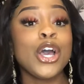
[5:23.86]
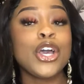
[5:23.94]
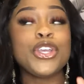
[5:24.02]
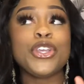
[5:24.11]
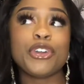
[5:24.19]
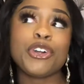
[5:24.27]

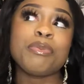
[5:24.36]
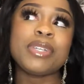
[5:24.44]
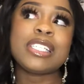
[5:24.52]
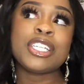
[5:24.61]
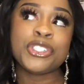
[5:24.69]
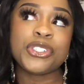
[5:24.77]
Europe is
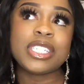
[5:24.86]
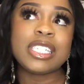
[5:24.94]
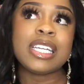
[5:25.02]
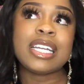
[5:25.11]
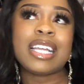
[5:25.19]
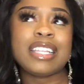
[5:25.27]
interesting,
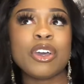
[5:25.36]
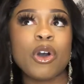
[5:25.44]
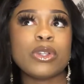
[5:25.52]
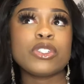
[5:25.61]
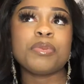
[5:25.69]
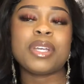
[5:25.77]
and I think
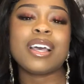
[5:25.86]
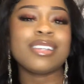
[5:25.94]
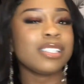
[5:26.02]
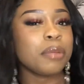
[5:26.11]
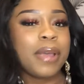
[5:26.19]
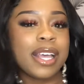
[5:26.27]
also because of
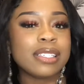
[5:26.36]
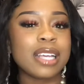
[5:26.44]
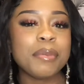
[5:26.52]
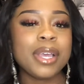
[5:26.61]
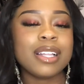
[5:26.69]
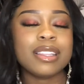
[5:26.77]
the
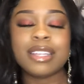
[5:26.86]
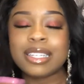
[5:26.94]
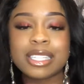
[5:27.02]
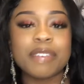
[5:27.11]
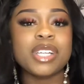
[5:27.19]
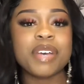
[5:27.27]
pandemic, things
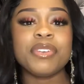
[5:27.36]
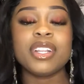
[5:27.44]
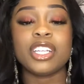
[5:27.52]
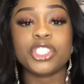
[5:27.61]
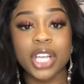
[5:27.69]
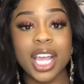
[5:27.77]
have definitely
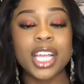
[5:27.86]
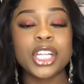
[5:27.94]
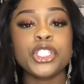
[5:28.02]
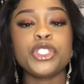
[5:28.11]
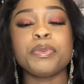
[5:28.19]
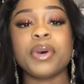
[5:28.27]

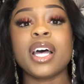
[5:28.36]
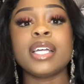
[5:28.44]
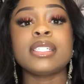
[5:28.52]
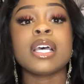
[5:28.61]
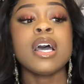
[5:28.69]
changed, but